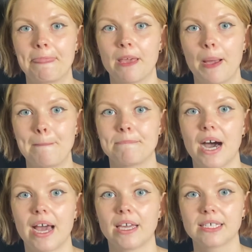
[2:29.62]

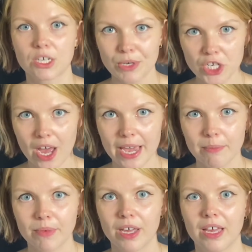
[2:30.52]
my screen
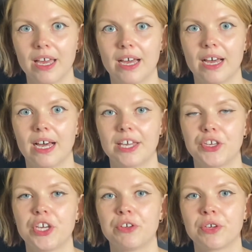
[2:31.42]
time.
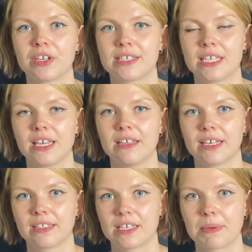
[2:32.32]
Here you can see
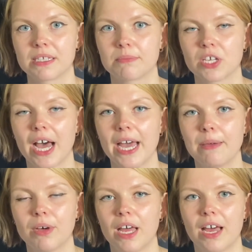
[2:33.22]
that I spent some
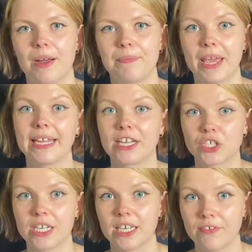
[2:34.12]
time, and
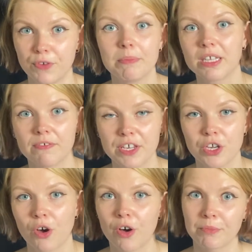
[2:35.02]
actually filming the
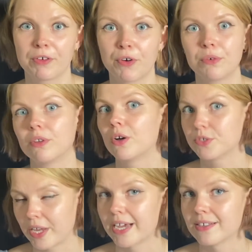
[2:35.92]
video on my phone
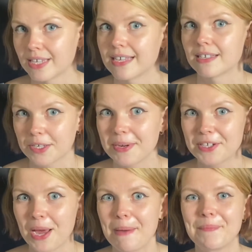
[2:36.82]
also counts as screen
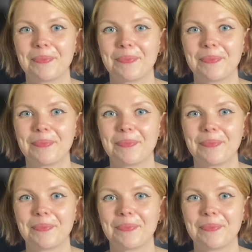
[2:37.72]
time.